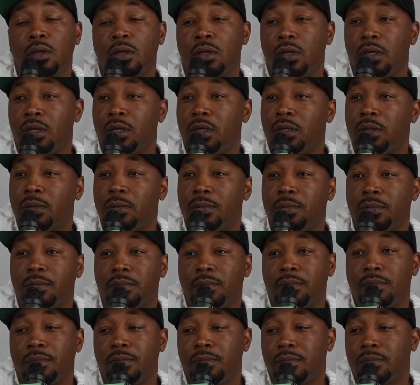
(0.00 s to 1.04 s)
Um,
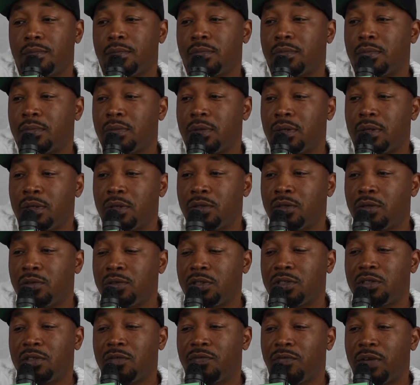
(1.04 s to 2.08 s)

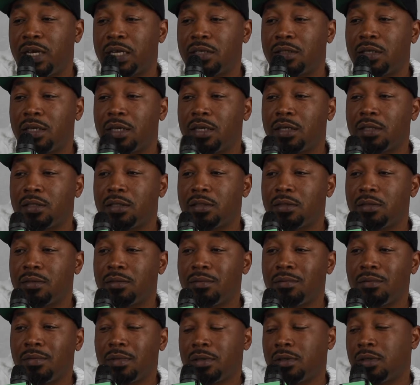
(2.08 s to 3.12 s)
just the fact that
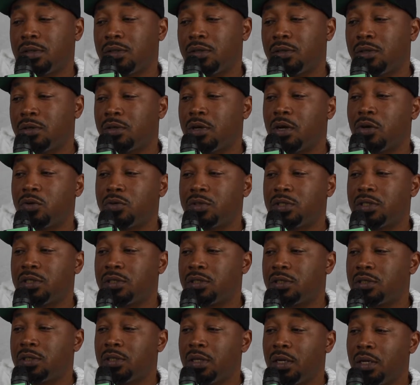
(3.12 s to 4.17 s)

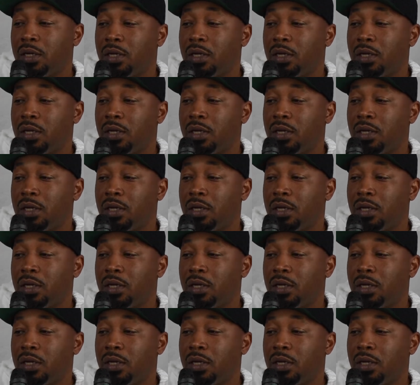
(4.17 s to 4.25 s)
coaches